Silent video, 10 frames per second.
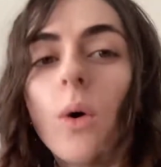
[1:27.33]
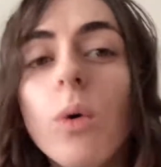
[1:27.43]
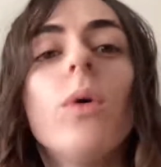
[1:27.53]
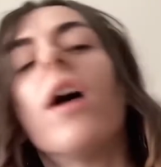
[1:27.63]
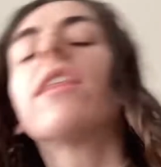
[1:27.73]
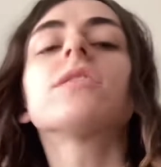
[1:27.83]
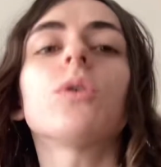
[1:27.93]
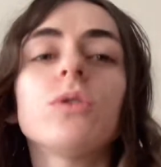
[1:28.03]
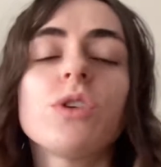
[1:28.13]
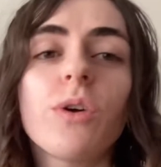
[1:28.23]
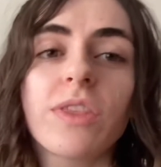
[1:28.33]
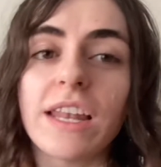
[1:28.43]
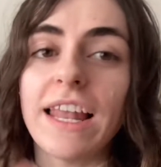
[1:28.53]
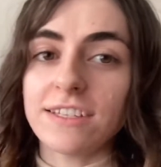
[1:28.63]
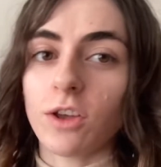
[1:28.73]
Oh, there's also the
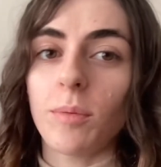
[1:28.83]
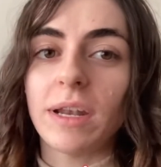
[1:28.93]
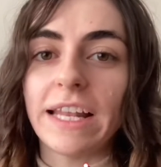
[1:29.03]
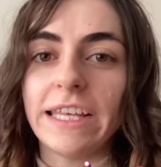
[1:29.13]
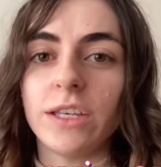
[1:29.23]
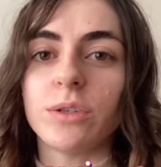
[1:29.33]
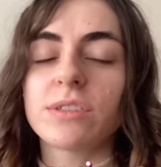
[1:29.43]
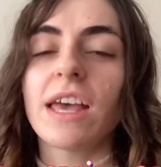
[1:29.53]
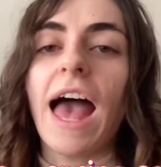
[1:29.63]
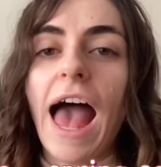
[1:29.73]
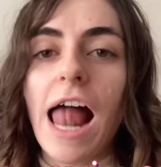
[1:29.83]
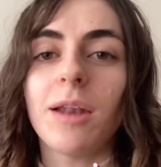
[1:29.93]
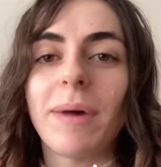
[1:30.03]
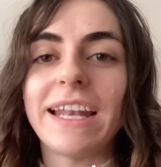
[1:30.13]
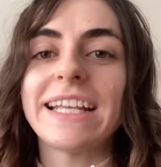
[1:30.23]
less commonly used
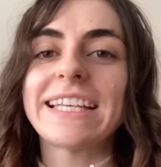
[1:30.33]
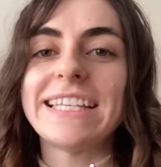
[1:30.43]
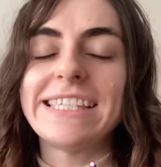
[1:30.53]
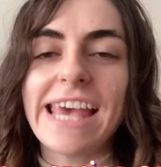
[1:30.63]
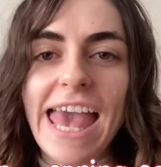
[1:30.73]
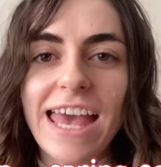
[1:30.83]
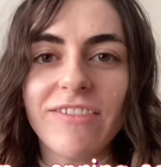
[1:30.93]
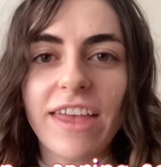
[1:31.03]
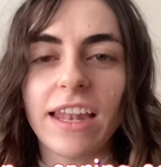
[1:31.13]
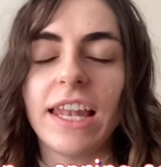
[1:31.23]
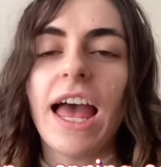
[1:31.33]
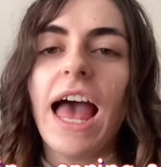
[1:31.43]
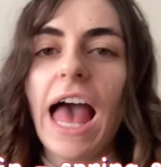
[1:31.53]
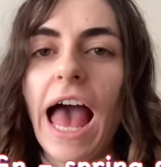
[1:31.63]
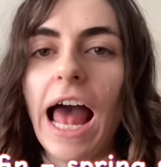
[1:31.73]
Alban Kintervin.
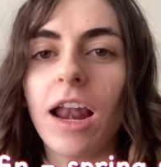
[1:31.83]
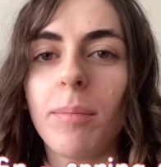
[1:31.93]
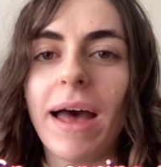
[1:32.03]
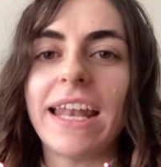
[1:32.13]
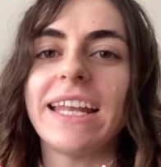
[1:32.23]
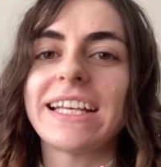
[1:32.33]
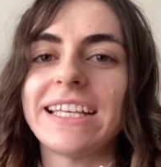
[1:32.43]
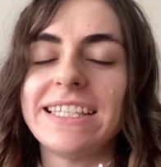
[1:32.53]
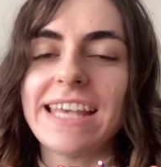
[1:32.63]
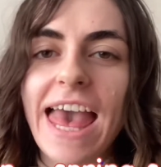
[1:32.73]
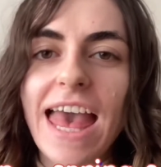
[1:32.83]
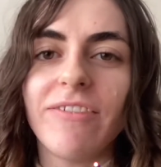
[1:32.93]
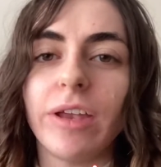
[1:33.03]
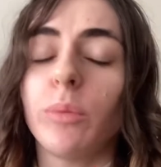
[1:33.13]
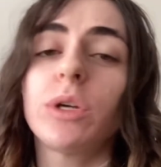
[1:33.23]
Alban
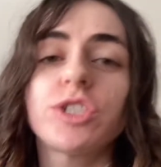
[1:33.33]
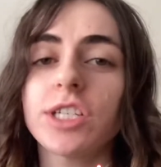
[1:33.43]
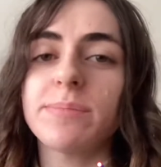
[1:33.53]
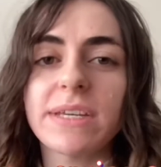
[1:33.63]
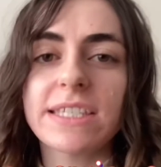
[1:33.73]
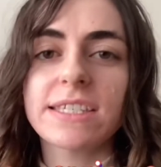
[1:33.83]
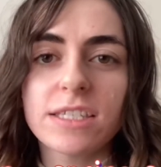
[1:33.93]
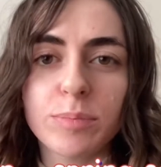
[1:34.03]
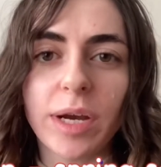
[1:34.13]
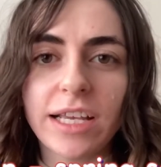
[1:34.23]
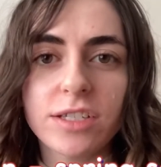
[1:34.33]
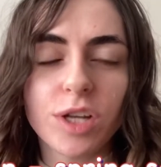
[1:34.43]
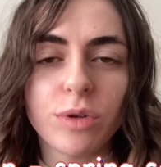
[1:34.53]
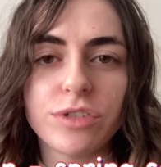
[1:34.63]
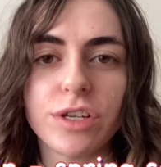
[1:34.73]
Kintervin, which just means spring
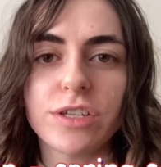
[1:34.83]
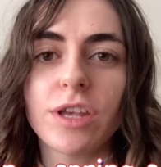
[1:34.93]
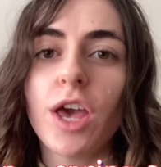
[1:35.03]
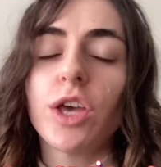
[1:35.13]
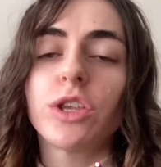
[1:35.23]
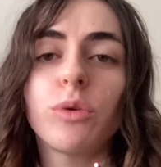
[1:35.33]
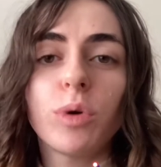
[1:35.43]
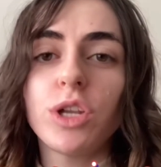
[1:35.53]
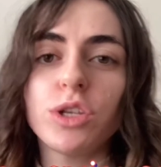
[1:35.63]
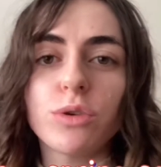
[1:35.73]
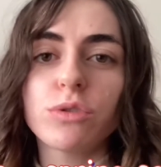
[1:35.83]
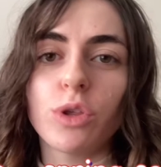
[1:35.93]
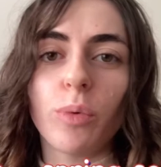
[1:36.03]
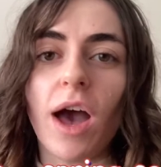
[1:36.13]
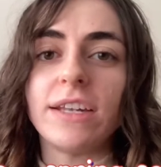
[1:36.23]
solstice. You wouldn't use
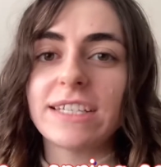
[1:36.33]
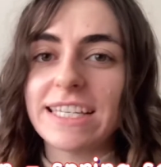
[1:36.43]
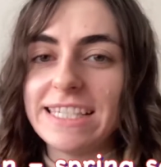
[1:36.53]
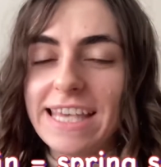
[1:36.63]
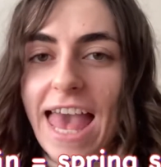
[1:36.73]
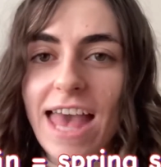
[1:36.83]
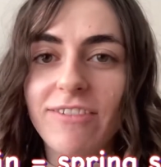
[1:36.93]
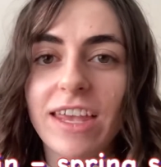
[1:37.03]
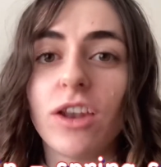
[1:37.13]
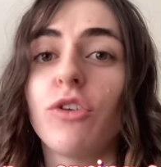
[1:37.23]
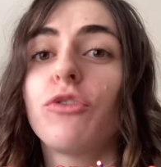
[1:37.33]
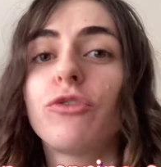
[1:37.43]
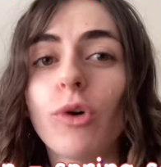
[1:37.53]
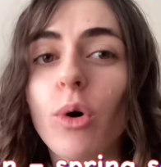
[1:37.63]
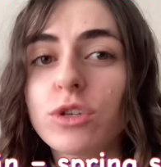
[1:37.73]
the word Kintervin
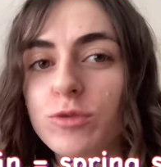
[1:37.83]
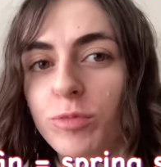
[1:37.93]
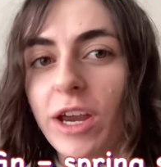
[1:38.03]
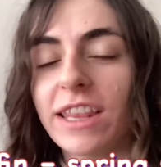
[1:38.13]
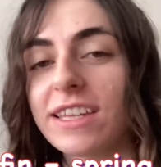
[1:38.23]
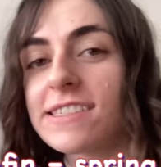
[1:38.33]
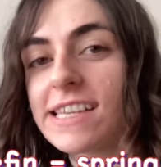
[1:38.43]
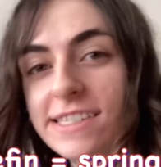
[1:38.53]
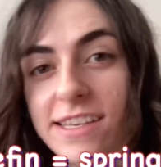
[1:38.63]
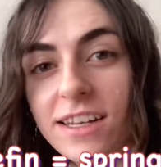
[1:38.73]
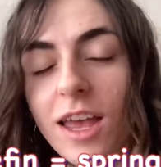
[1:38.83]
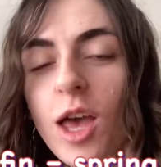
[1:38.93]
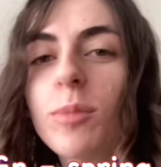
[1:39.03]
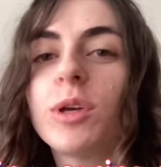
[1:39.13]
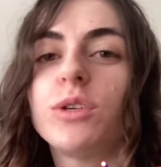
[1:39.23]
for spring the season,
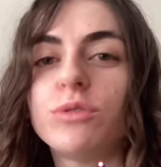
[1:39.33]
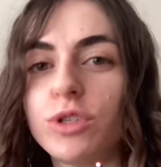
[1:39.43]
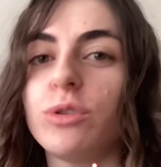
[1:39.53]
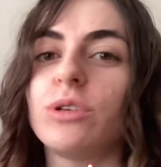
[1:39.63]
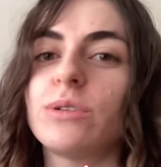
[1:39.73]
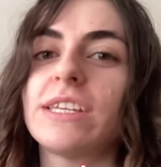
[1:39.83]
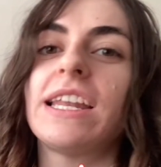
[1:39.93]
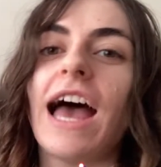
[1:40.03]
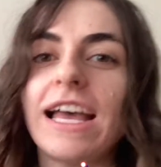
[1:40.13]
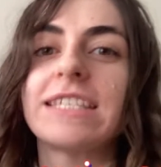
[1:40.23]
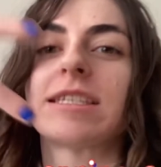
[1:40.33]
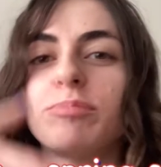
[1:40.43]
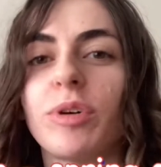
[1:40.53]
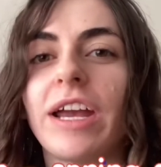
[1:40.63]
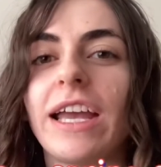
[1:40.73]
but you do use it as
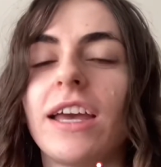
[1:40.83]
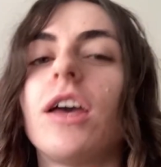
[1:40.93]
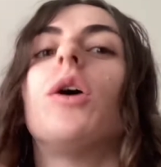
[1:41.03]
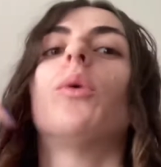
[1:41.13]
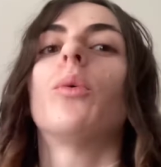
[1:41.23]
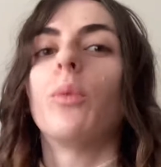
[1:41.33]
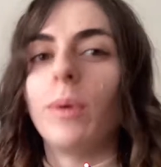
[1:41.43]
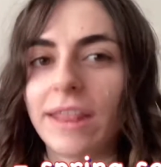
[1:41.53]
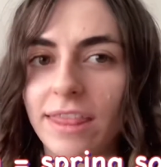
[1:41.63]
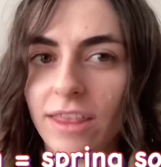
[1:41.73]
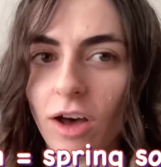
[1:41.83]
spring with the